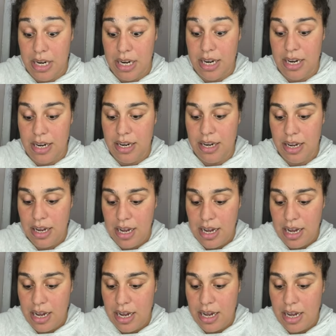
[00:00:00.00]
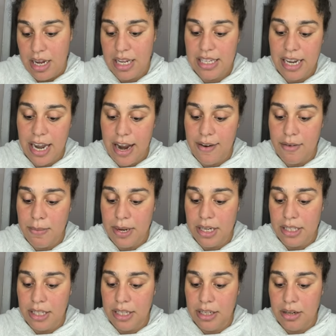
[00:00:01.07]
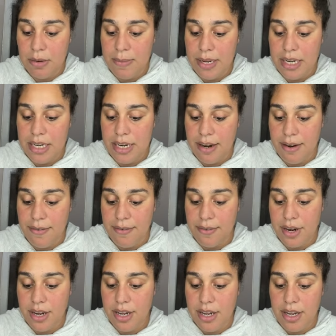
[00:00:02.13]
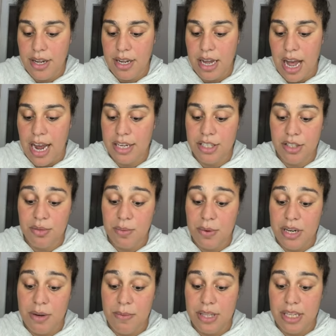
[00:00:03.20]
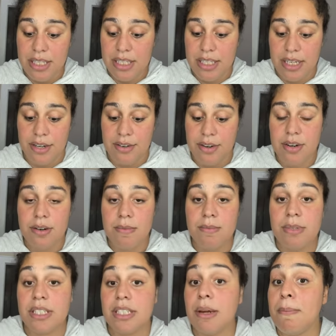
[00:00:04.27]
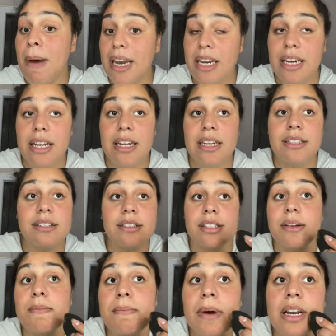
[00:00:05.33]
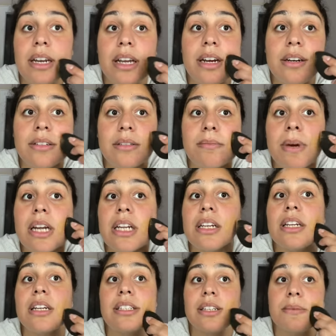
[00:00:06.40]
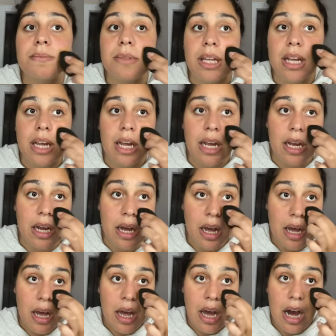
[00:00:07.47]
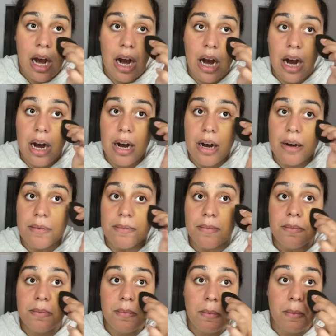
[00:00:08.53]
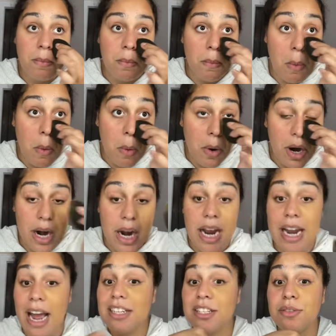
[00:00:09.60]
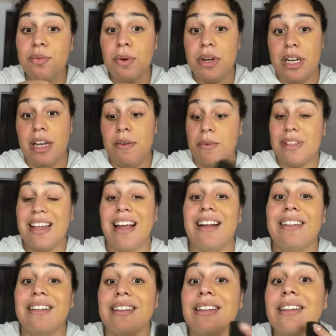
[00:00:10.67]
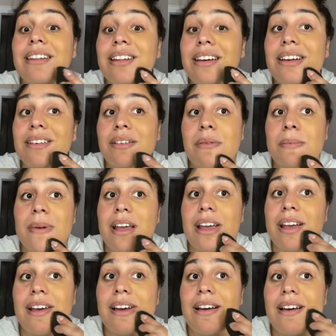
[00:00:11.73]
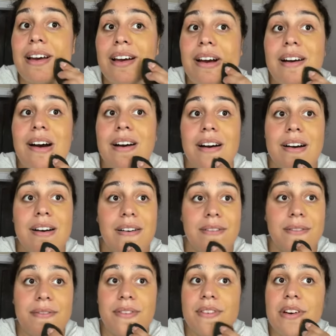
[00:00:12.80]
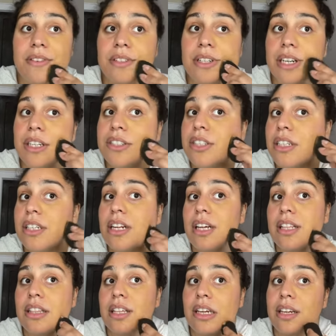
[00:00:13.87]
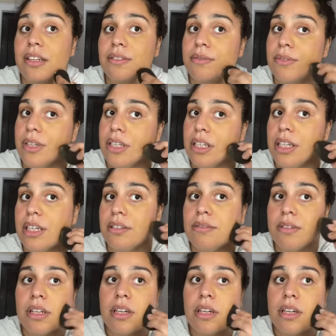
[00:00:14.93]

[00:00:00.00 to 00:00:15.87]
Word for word: need. Because everybody's a little bit different. I just went in with a serum. Somebody needs, somebody else might need something um, more. And I just went in with like a little bit of foundation, nothing really